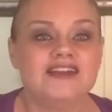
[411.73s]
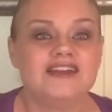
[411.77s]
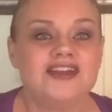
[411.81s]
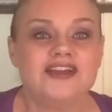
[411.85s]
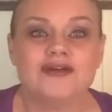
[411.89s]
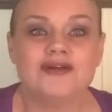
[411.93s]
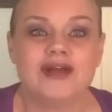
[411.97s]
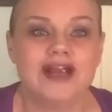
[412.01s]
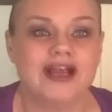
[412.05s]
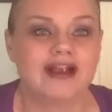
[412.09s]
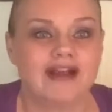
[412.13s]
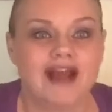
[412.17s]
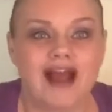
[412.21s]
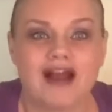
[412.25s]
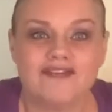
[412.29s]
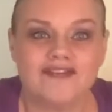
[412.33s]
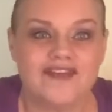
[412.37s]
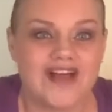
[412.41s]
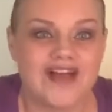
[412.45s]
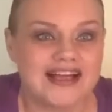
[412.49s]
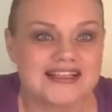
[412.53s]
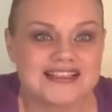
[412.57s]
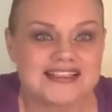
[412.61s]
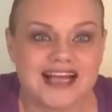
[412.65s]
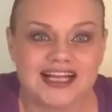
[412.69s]
you hear how
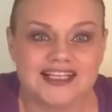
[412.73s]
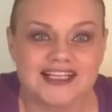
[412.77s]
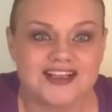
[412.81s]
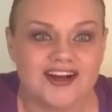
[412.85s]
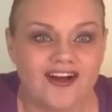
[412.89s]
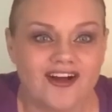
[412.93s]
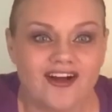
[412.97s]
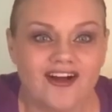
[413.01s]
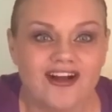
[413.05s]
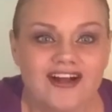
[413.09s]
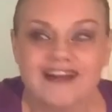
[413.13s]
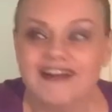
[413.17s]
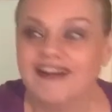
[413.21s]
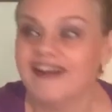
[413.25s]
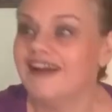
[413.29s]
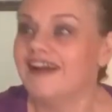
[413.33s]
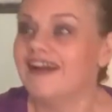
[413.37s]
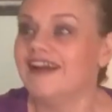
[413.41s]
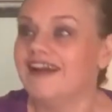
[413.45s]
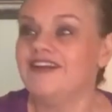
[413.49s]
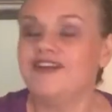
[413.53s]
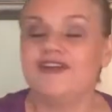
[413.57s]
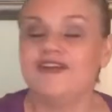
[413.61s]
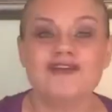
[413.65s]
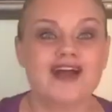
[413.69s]
fast I talk?
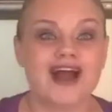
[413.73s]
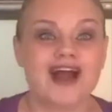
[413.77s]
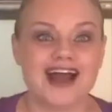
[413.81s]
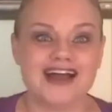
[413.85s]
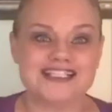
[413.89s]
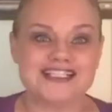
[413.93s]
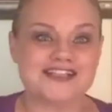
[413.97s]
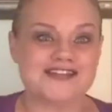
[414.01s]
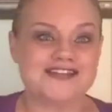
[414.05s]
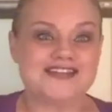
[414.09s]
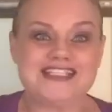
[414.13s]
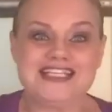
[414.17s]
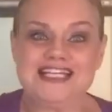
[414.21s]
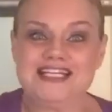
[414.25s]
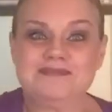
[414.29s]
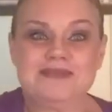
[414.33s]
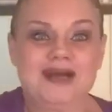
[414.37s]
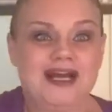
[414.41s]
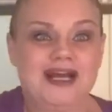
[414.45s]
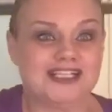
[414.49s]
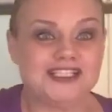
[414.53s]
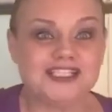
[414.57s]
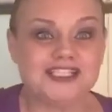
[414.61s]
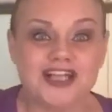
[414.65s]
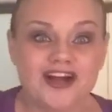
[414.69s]
You guys have seen
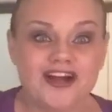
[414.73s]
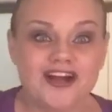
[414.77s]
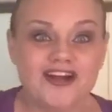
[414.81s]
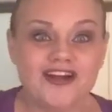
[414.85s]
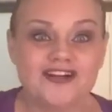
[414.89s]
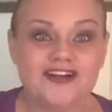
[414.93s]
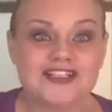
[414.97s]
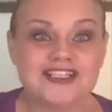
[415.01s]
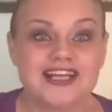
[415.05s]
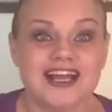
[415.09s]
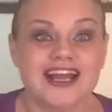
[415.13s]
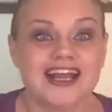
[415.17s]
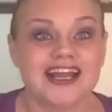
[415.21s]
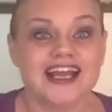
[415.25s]
my shows.